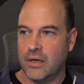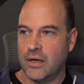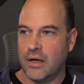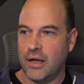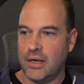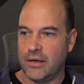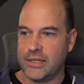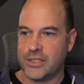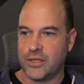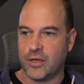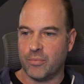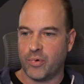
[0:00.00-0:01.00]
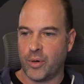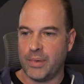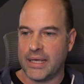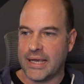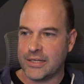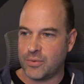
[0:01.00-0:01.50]
Highlights, you can probably
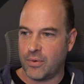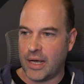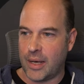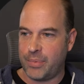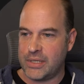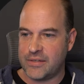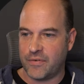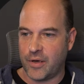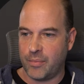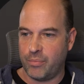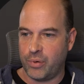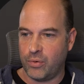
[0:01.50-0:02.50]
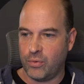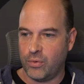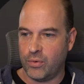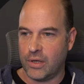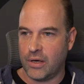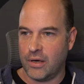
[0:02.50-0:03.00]
guess what happens. If I
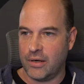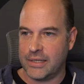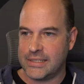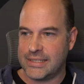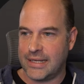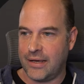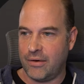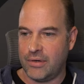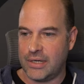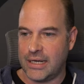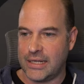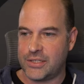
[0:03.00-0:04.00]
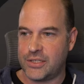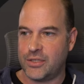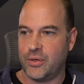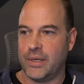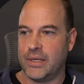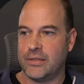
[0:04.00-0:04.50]
pull the highlights down, and let's
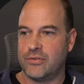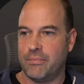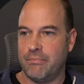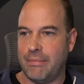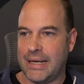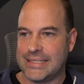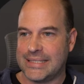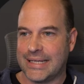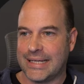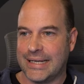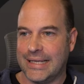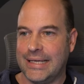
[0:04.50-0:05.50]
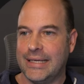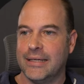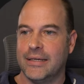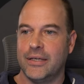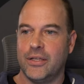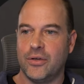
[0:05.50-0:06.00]
do it dramatically,
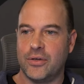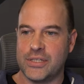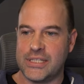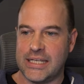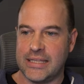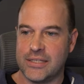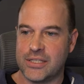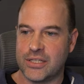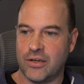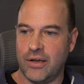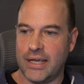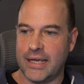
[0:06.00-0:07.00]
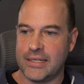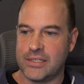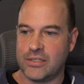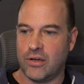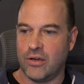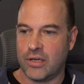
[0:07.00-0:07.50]
you can see the sky gets
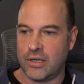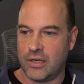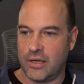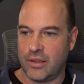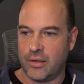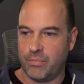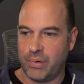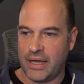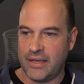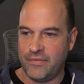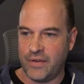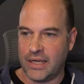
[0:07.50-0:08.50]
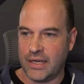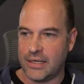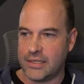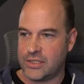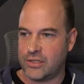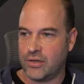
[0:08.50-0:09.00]
darker, the paving
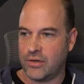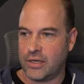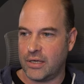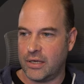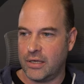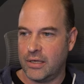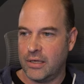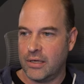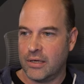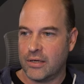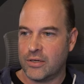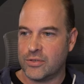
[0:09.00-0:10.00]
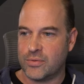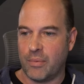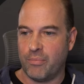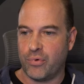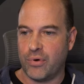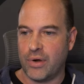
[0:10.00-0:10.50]
gets darker, because we're
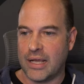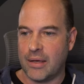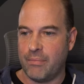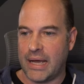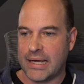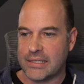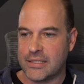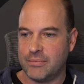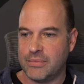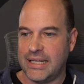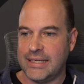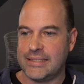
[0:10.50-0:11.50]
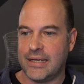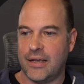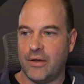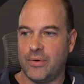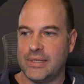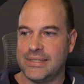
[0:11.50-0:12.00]
bringing back some
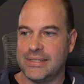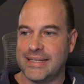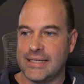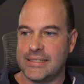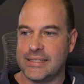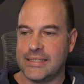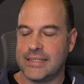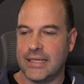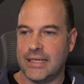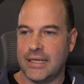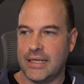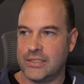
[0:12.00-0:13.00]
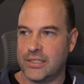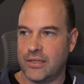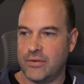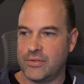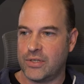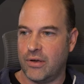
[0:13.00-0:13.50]
detail and density into
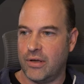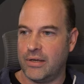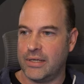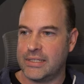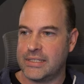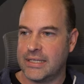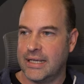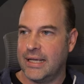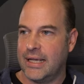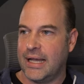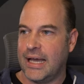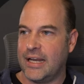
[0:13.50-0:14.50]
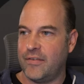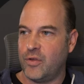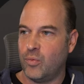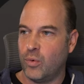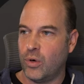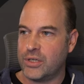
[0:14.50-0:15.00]
those highlights. And if
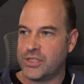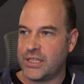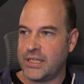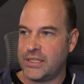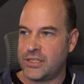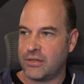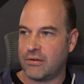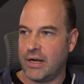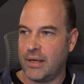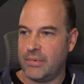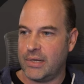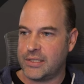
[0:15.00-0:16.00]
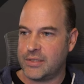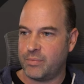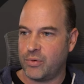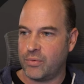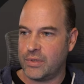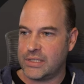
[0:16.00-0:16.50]
you watch the histogram, let's
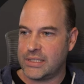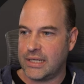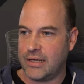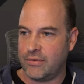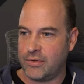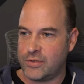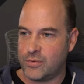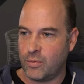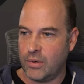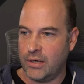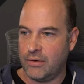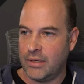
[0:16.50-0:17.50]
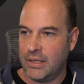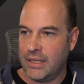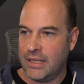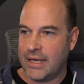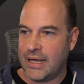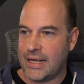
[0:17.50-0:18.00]
pull this down as well.
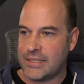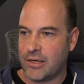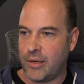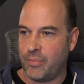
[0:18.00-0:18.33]
As I